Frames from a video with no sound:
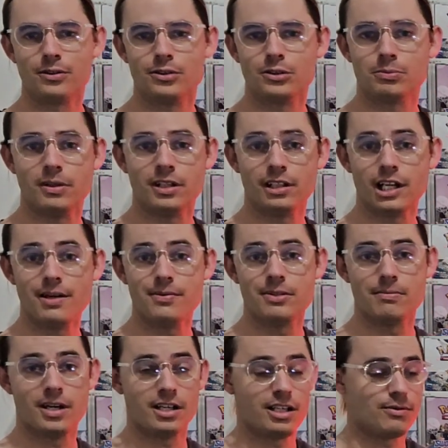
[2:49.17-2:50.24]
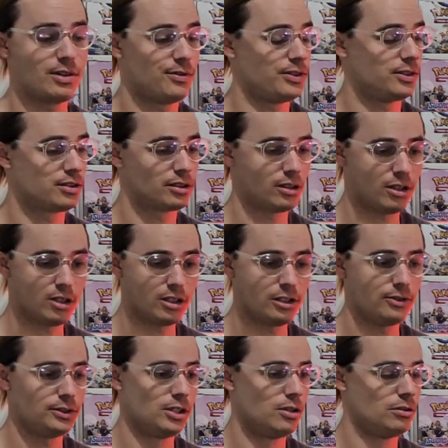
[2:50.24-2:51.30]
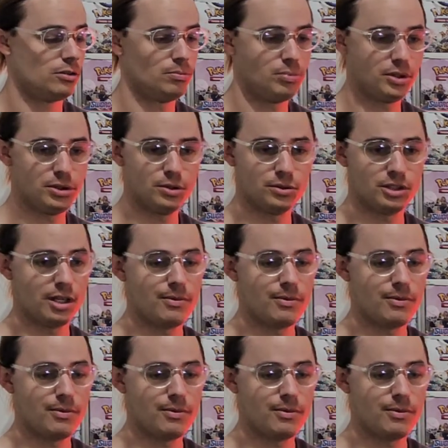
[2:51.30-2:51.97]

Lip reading: of course, spending heaps of money, whether it's clothes or bills,